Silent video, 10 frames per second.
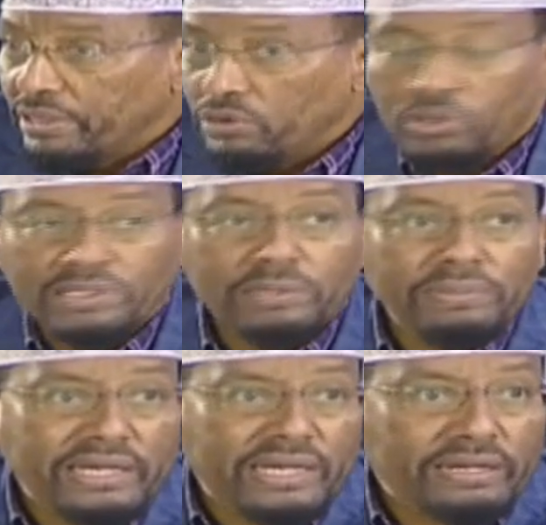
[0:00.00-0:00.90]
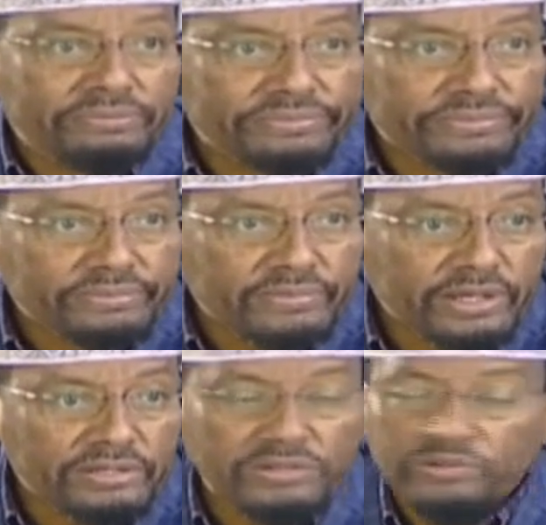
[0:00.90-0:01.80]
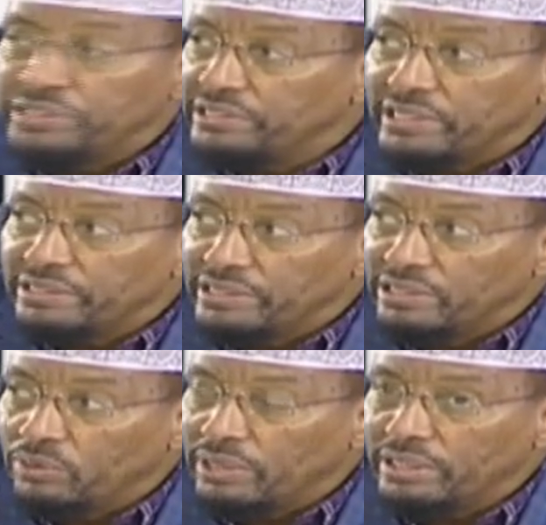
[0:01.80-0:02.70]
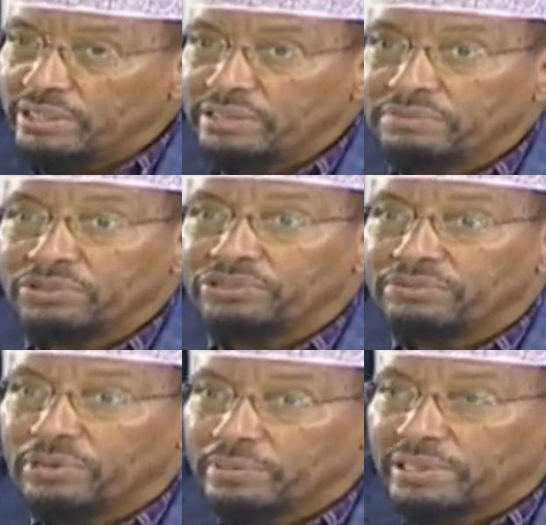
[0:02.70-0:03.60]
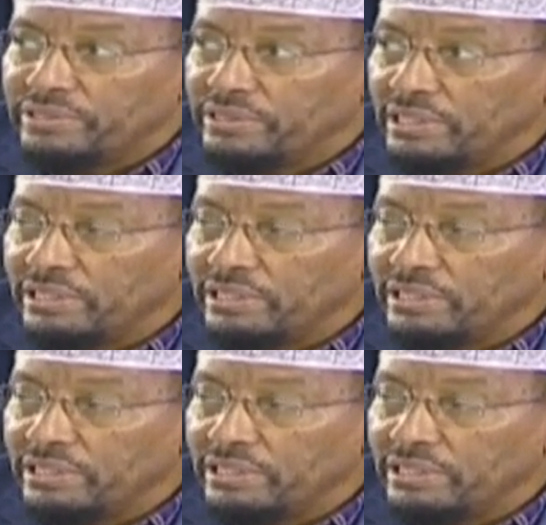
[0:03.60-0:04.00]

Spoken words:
Look at America. It's the richest country in the world, the most developed country.